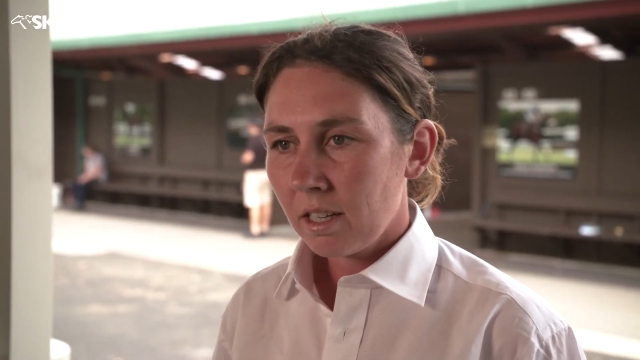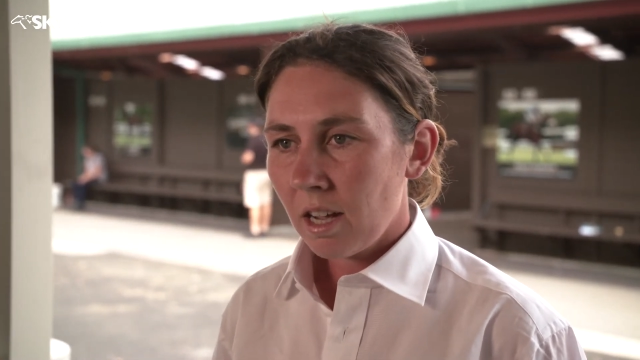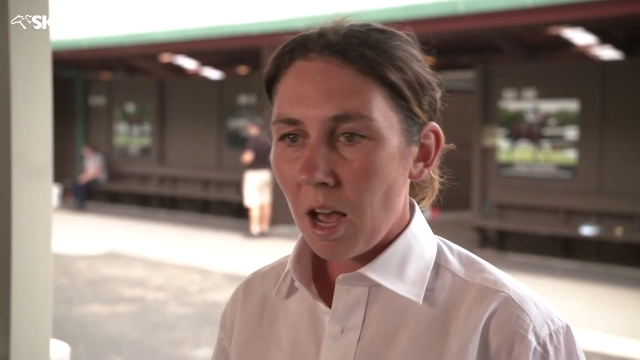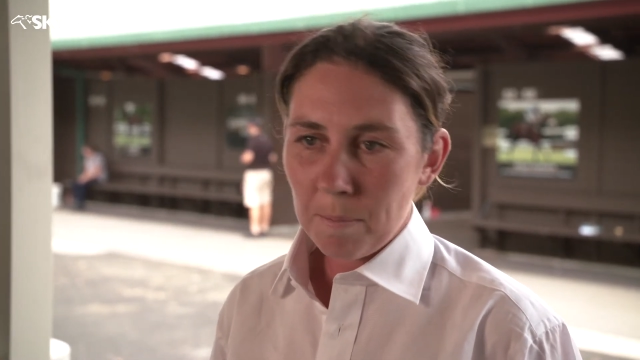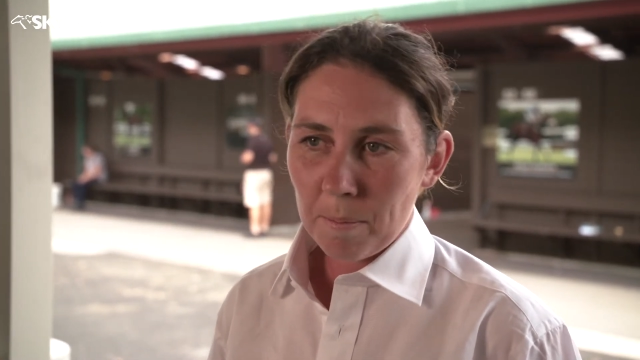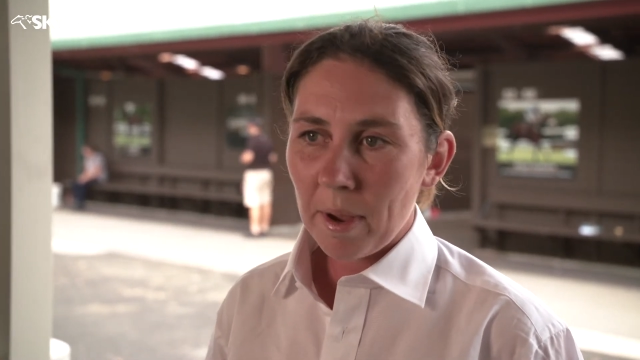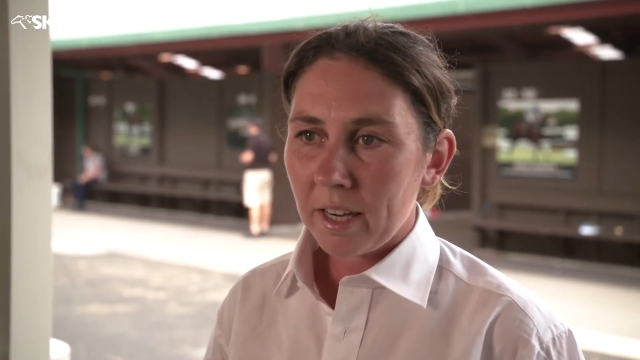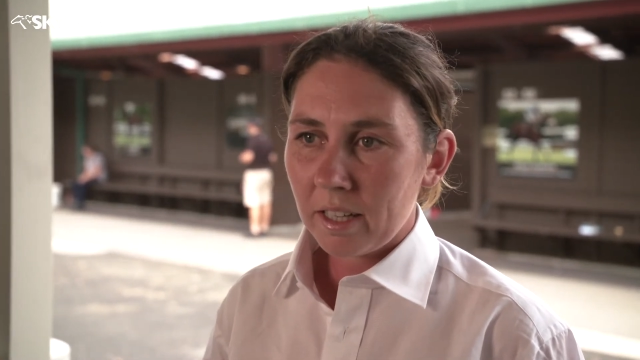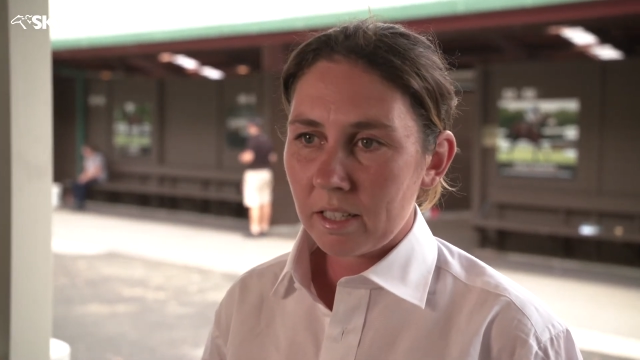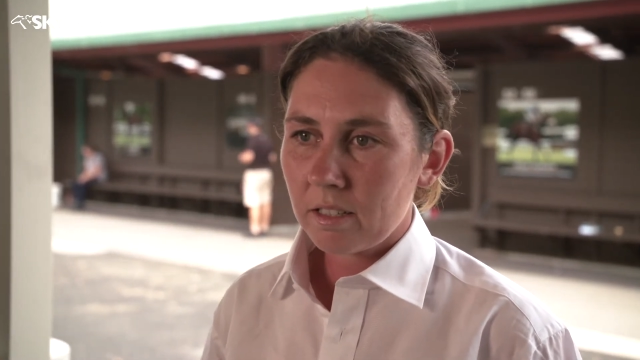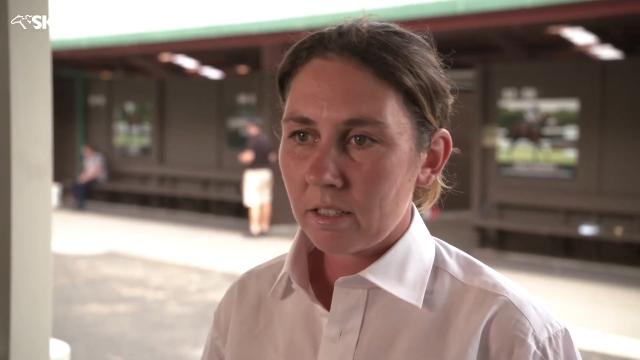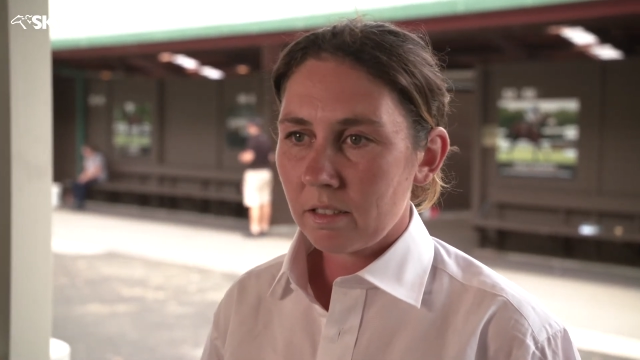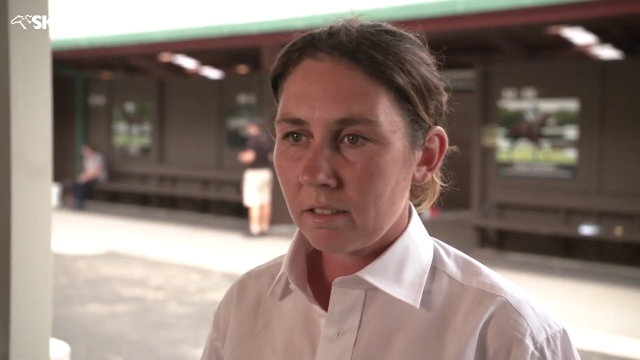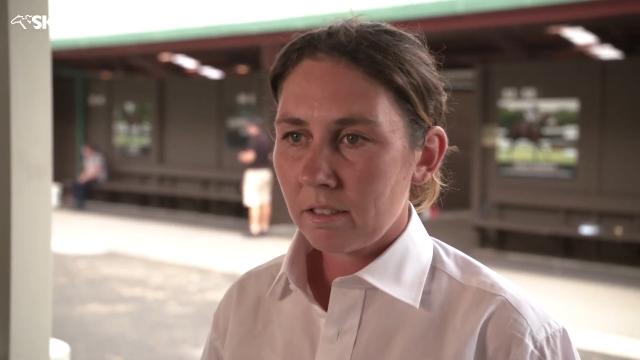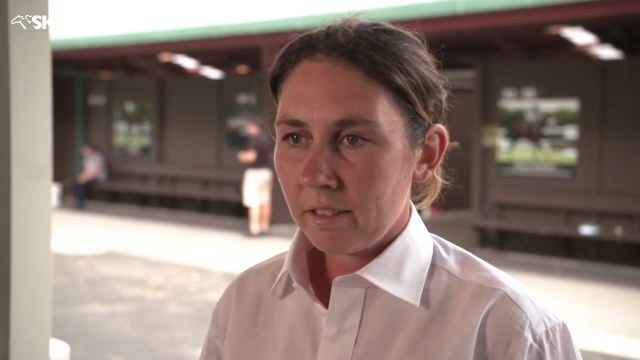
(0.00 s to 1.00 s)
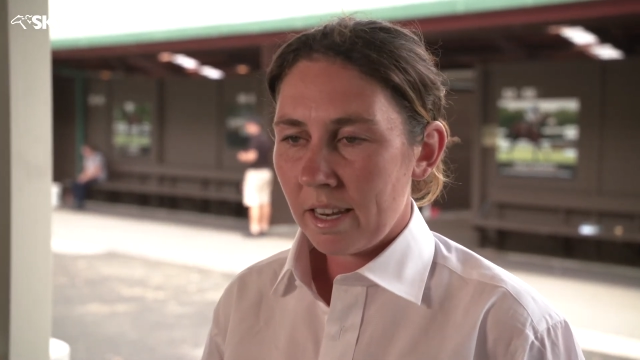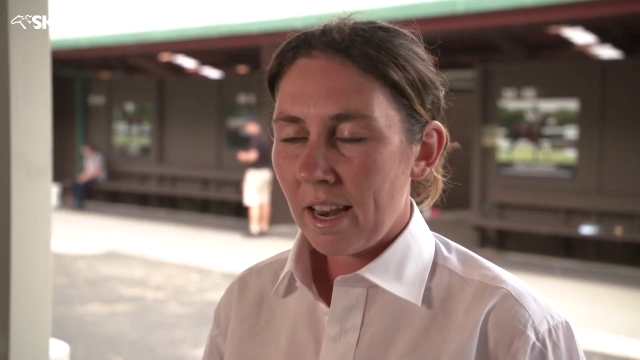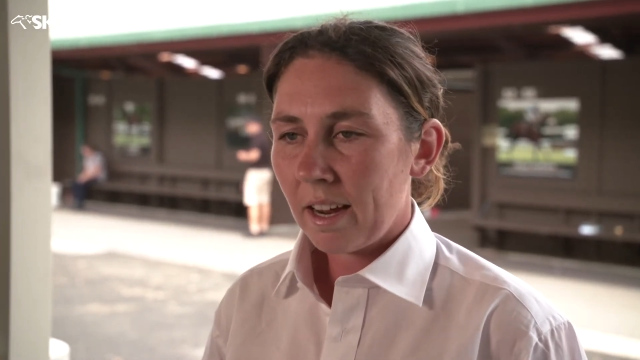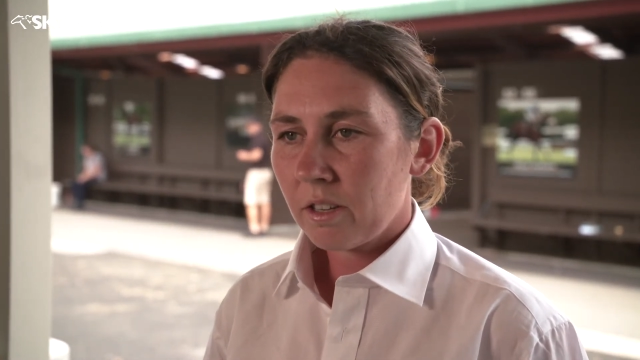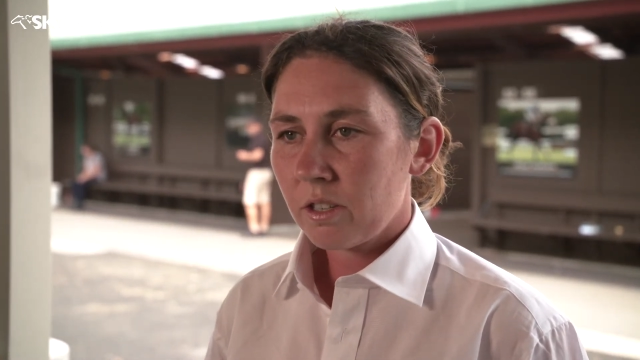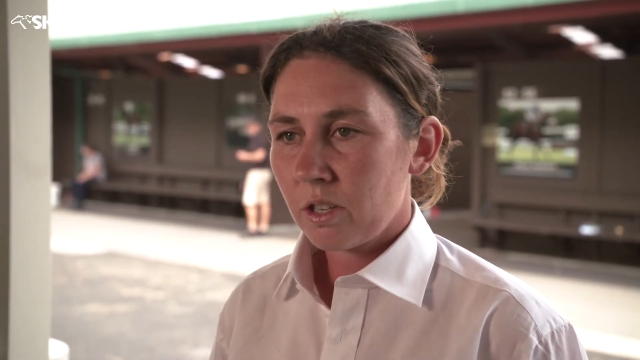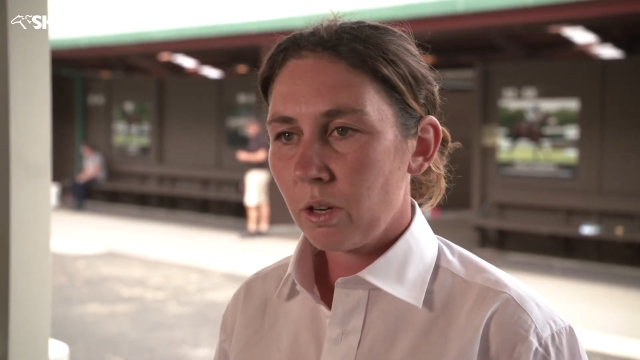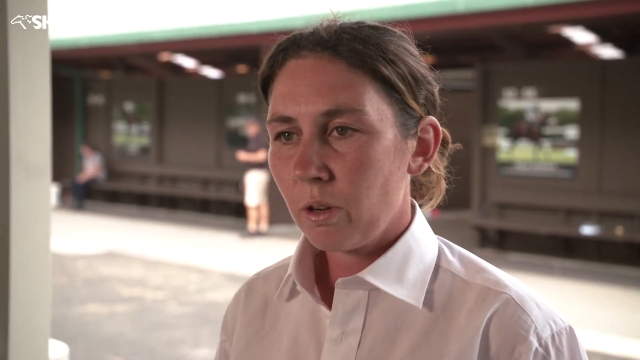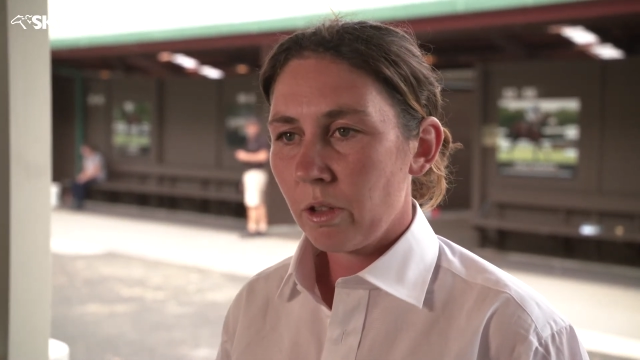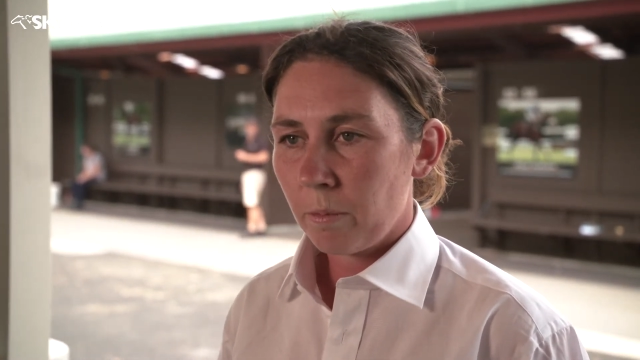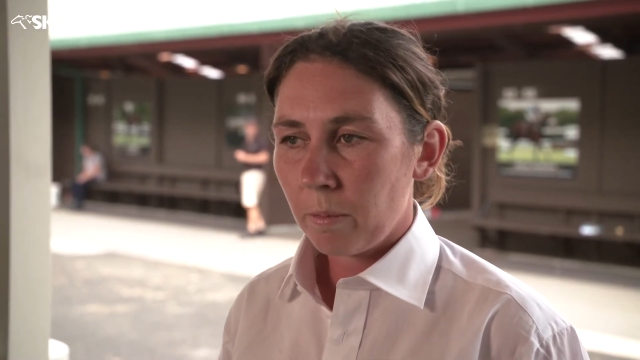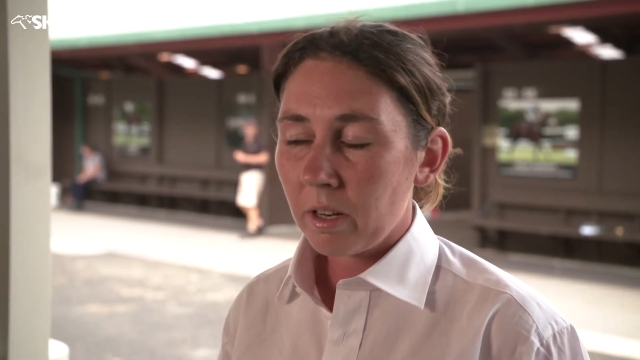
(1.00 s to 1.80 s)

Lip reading: a mate next to them.